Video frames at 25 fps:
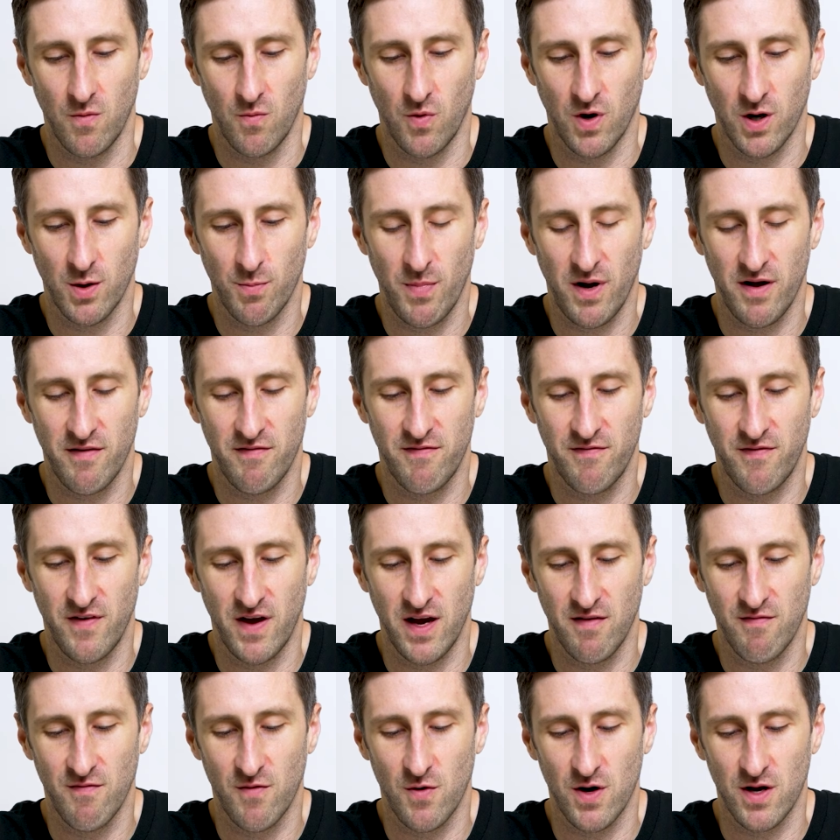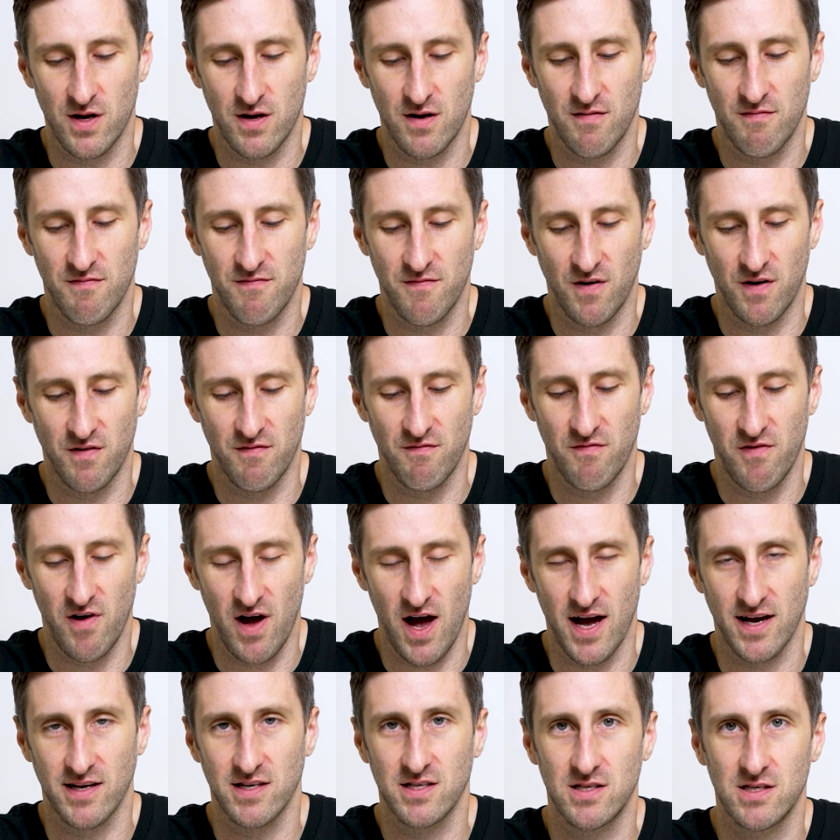One of my favorite fun
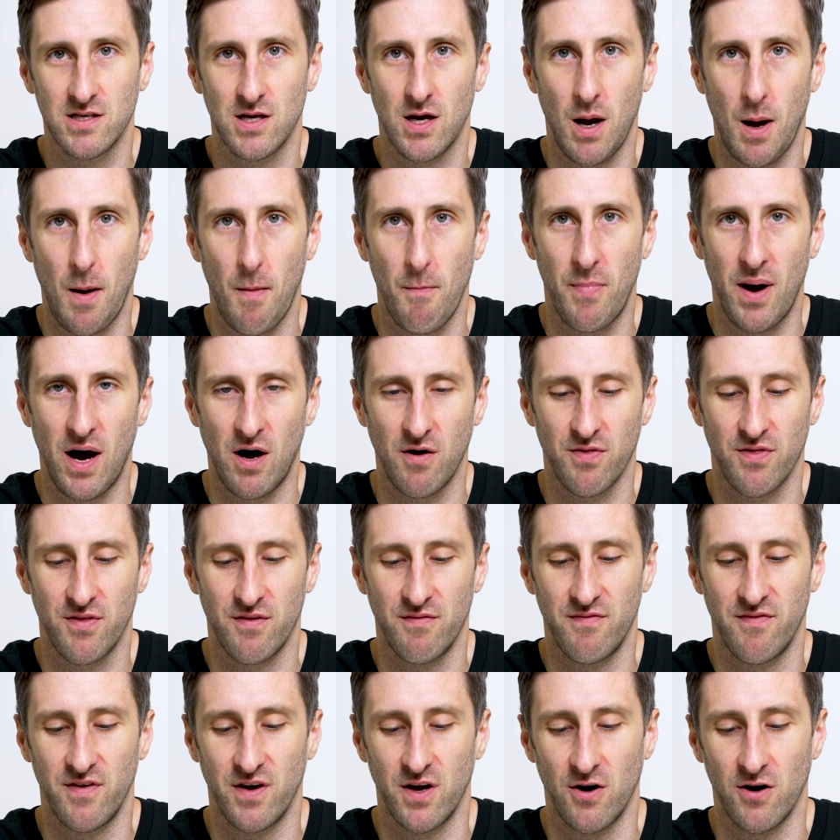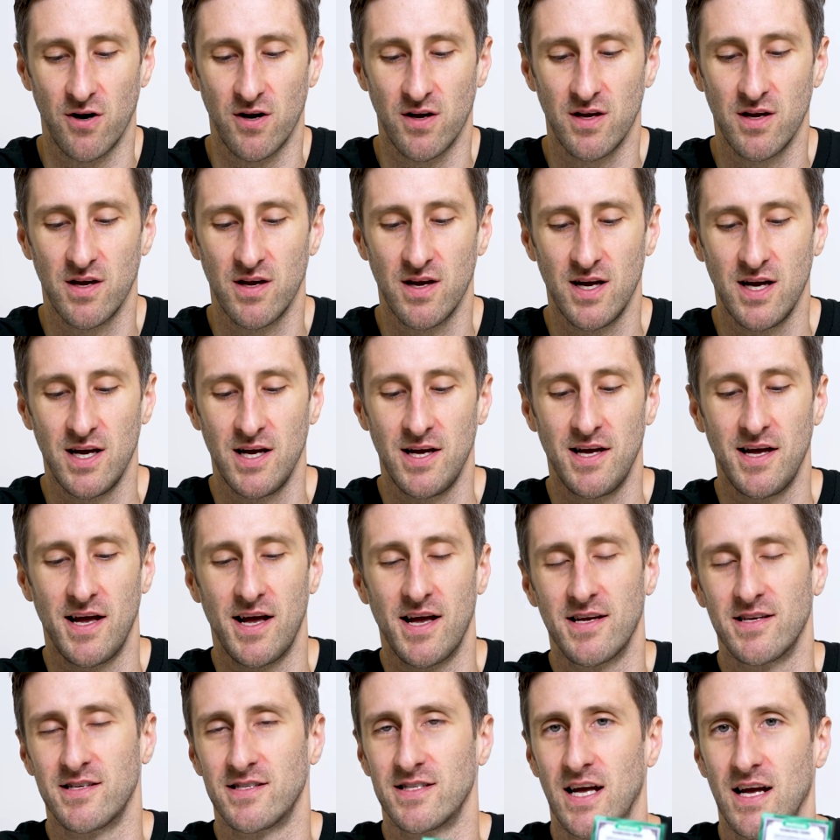facts about the fairy
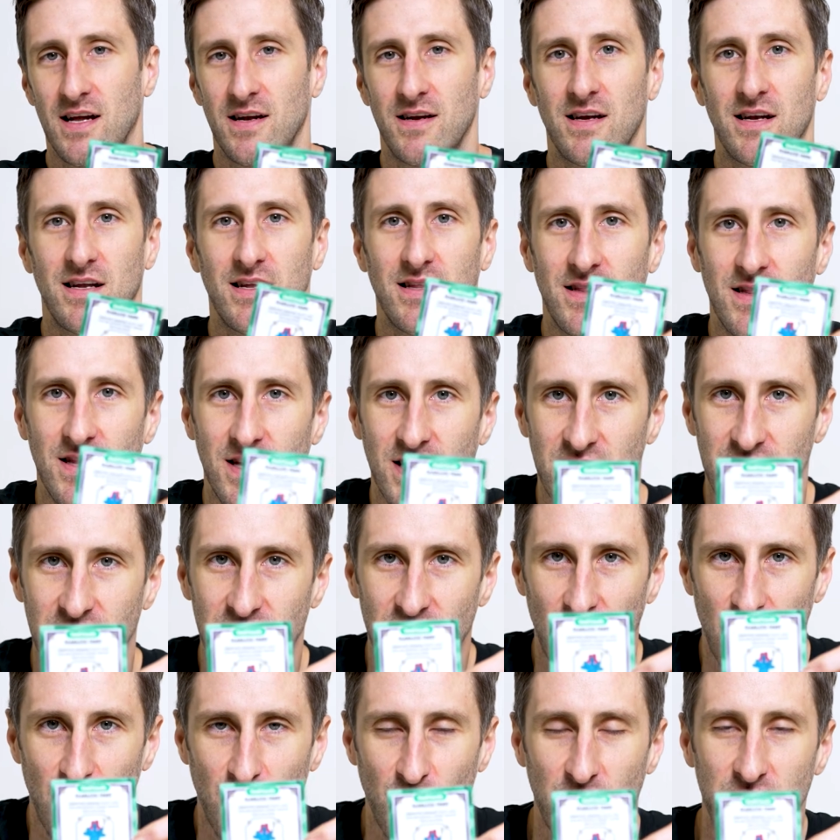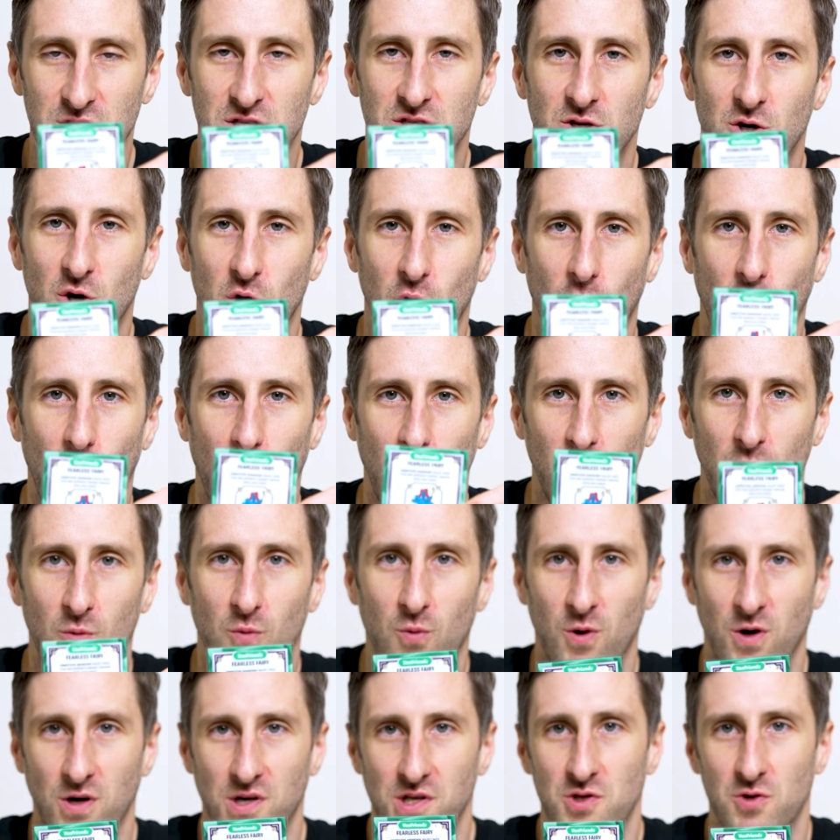is that this original
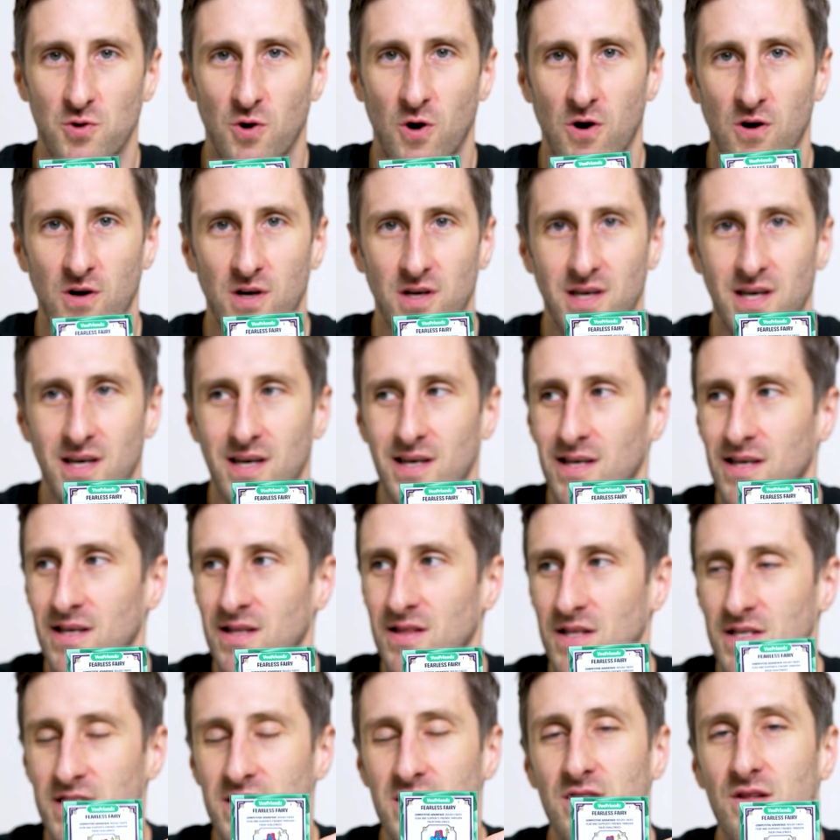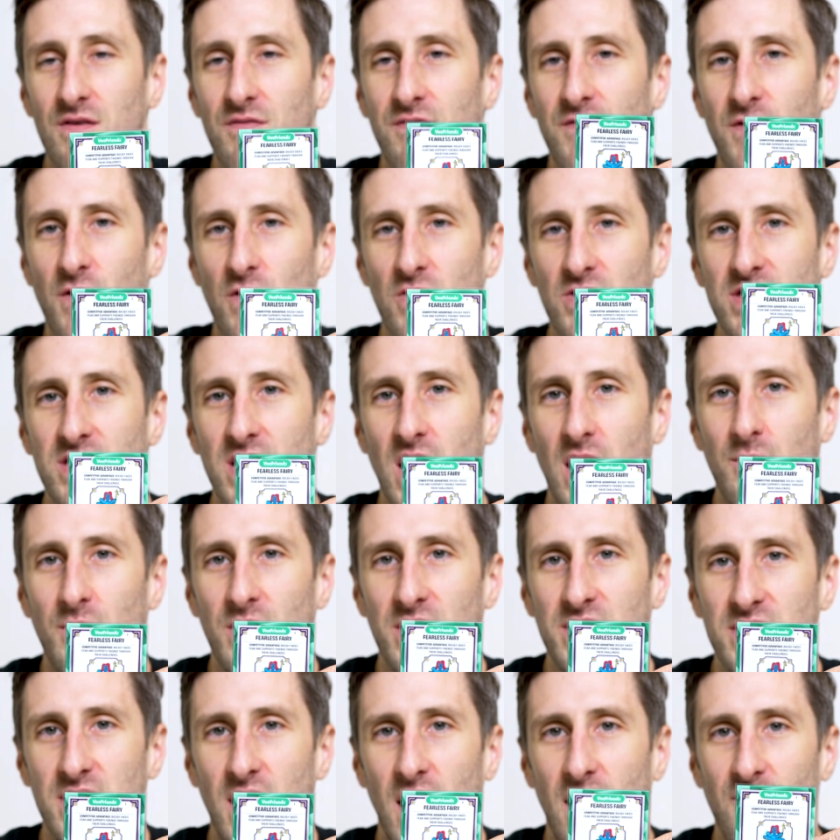artwork drawing, this is the first
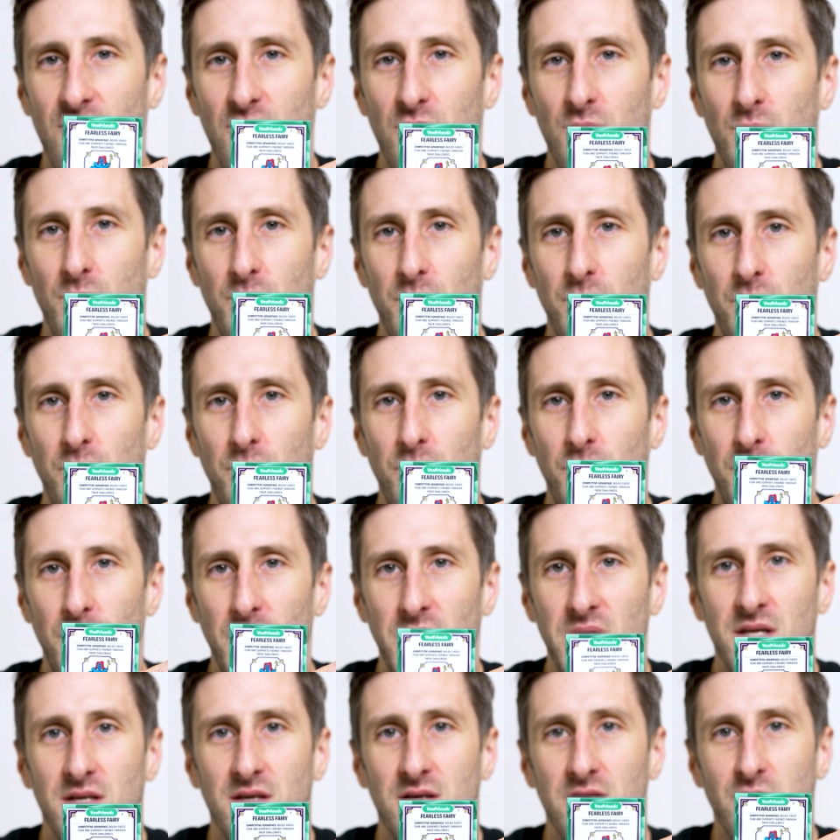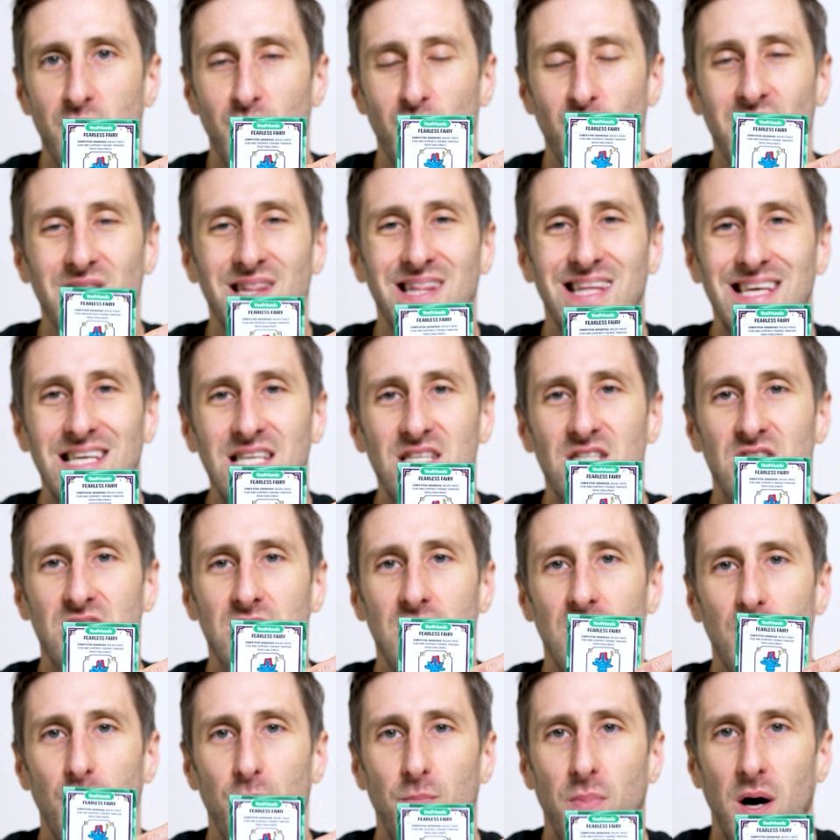time it's ever been
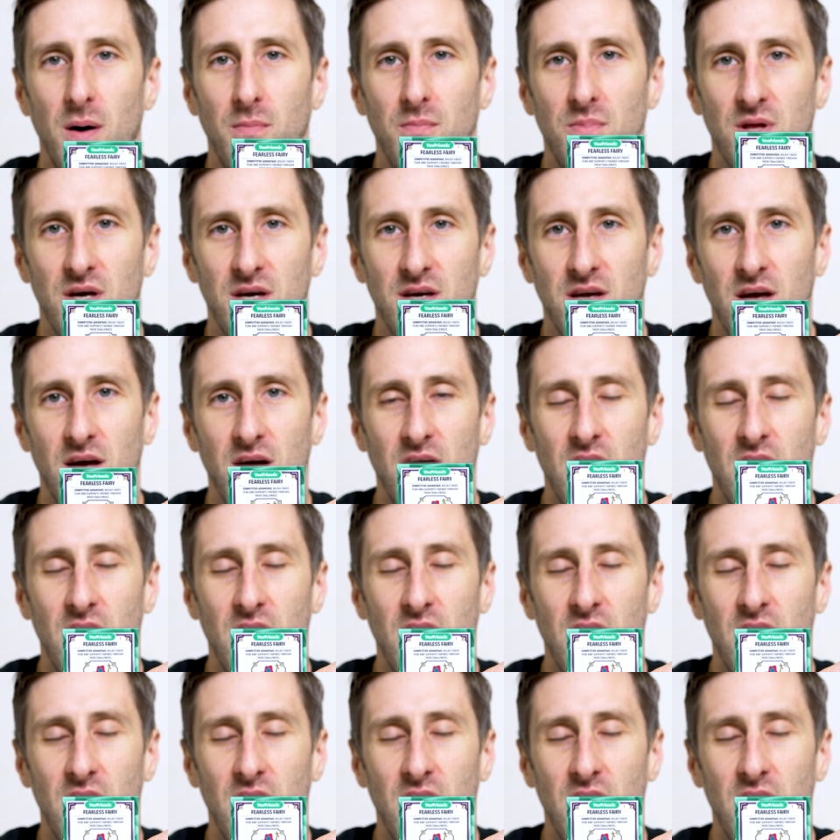released to the public.